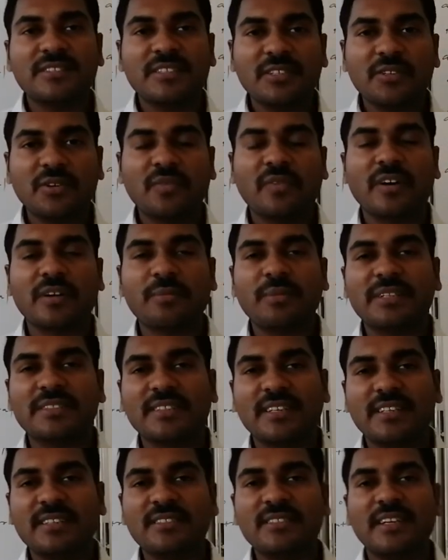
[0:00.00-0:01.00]
0 formal
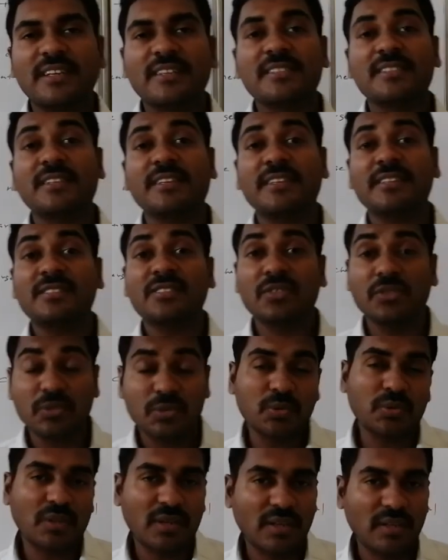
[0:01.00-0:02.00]
charge, hence it is
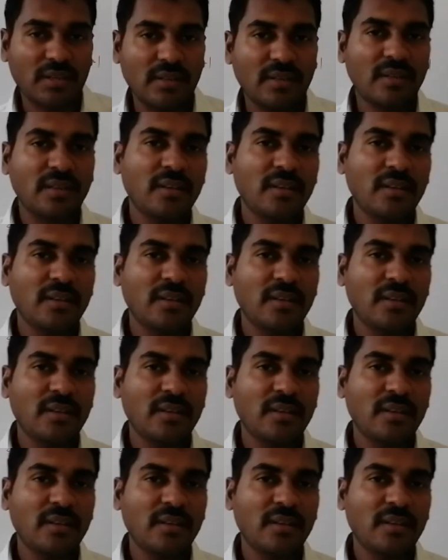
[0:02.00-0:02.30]
neutral.